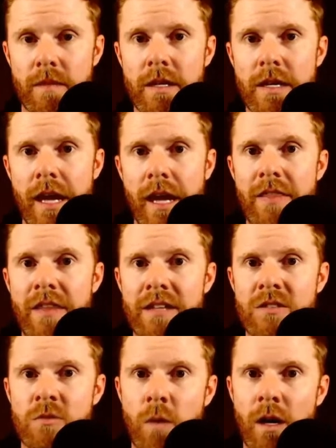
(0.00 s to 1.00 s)
And this
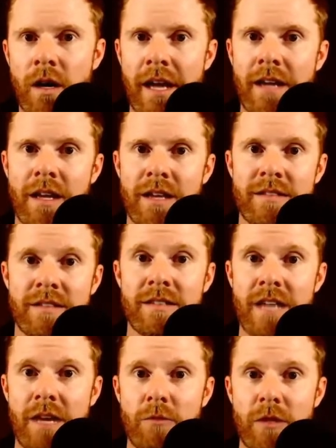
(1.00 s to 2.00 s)
is where analyzing
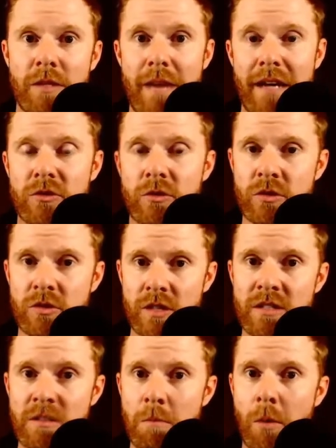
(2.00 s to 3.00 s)
design really matters. So
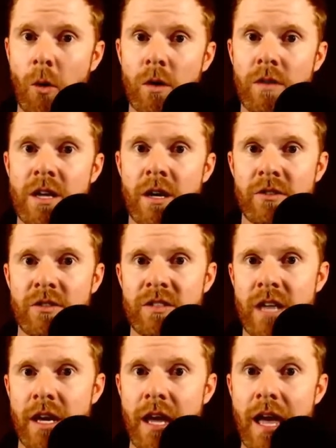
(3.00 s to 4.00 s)
it's important that you
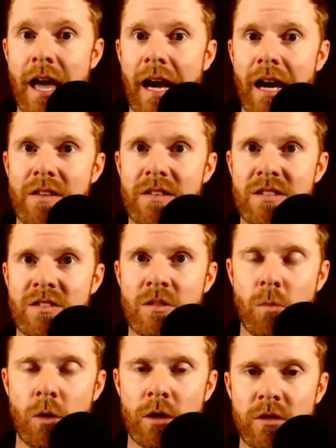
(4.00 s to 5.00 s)
understand how the system
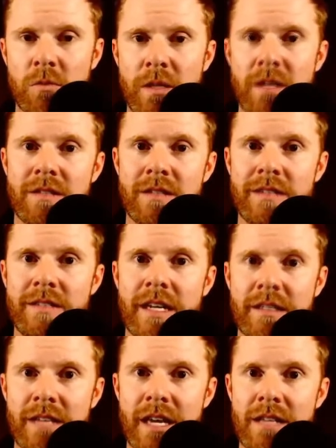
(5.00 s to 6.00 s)
works because it
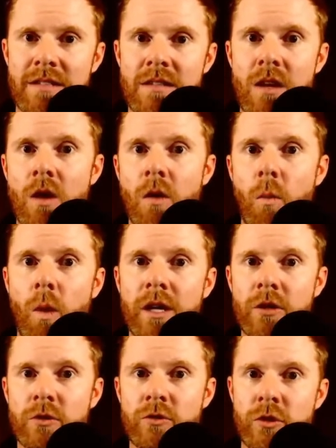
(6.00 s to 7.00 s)
dictates what
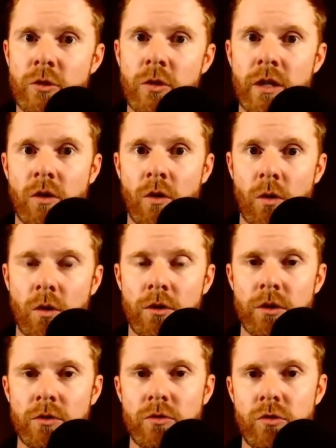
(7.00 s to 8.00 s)
you'll do in
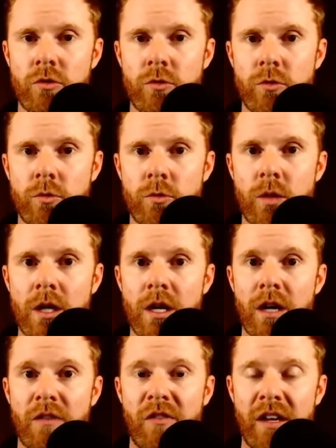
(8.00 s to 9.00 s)
order to
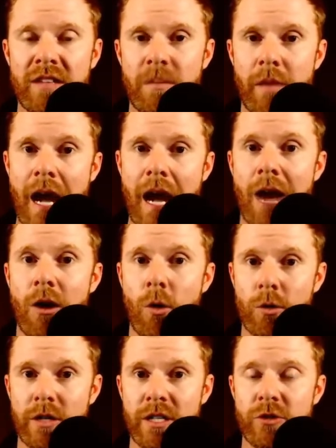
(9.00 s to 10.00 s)
find some of the higher
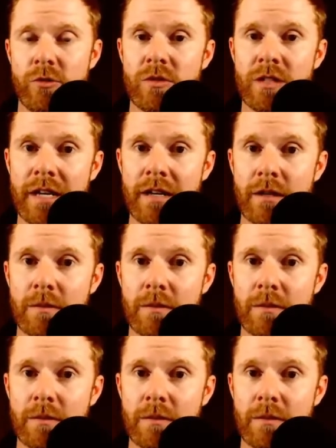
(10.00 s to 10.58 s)
order issues later.